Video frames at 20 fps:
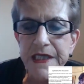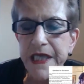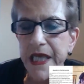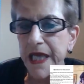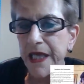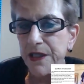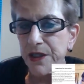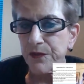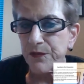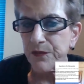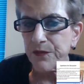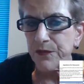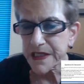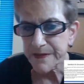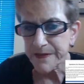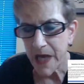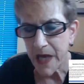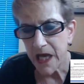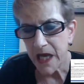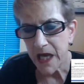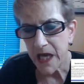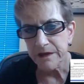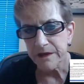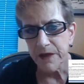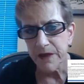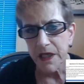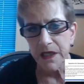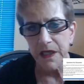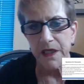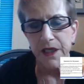that respond,
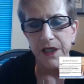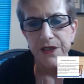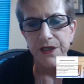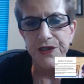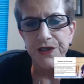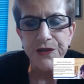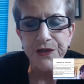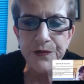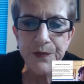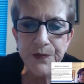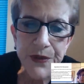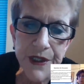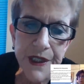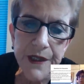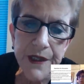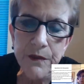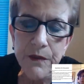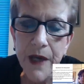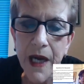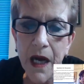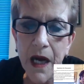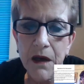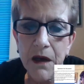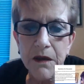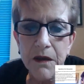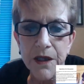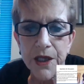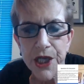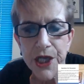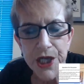Monica, do pretty well.
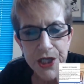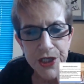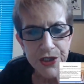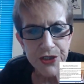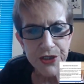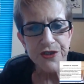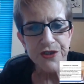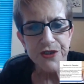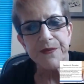Usually